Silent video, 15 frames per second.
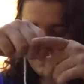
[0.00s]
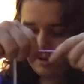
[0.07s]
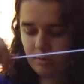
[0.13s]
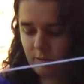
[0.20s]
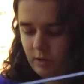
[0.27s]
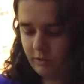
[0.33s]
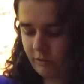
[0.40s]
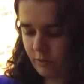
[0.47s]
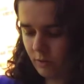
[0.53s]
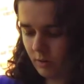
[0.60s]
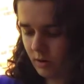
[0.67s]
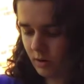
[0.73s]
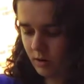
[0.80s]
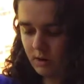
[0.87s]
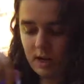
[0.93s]

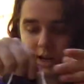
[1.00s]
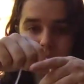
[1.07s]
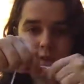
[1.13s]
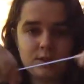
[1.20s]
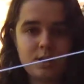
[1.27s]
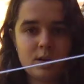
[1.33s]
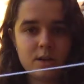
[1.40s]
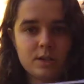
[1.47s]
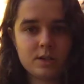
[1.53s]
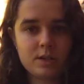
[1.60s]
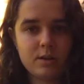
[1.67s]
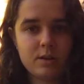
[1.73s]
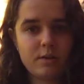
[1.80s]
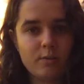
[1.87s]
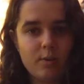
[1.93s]
before I start
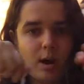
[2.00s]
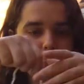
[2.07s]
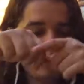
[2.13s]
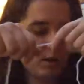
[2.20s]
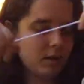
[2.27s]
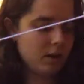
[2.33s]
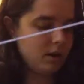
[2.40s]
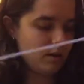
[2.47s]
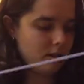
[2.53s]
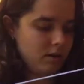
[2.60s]
wrapping it.